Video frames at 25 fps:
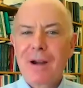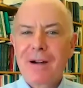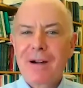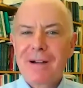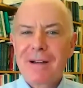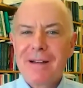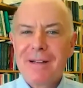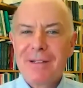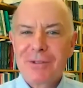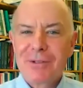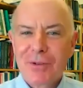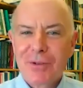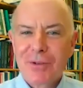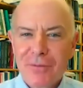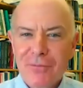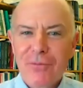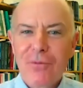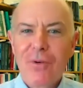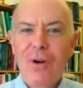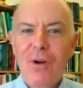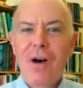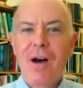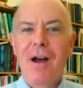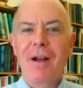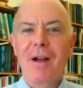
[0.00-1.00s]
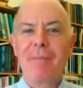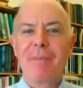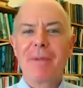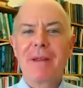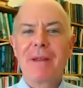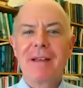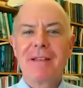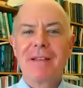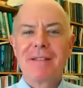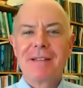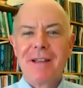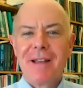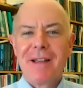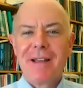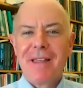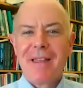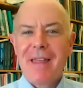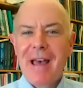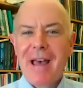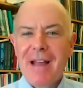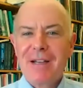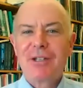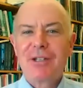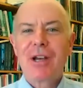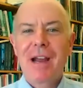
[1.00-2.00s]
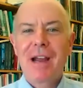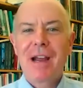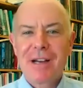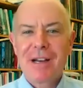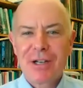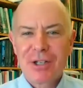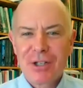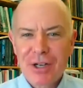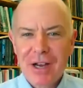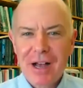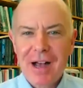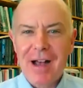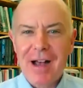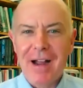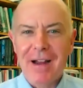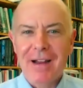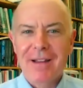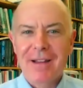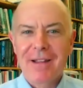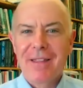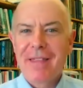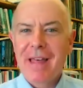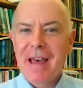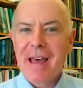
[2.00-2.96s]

where he's sort of wrong because that China shock,